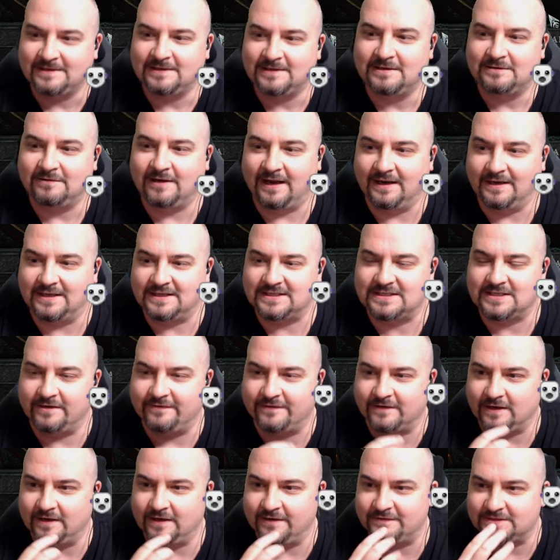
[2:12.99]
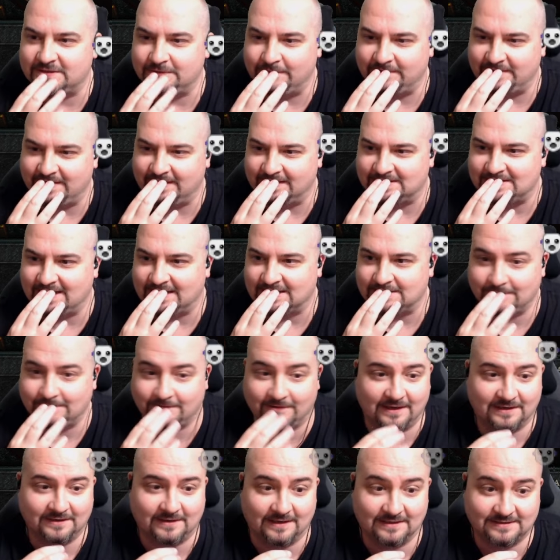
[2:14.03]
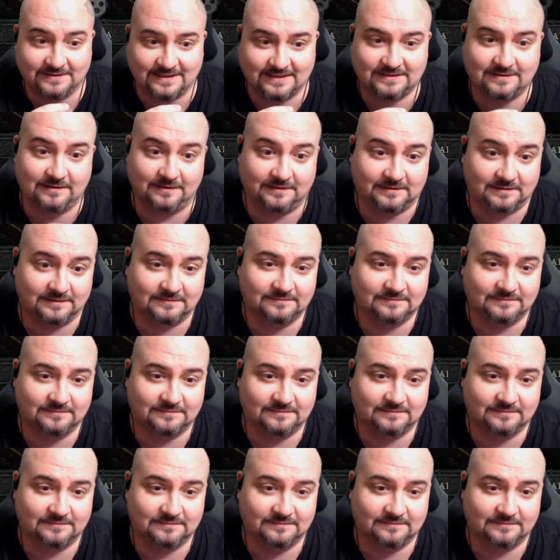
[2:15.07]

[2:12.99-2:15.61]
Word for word: Right, let's over go over to with the attacks. All right, guys, that's good.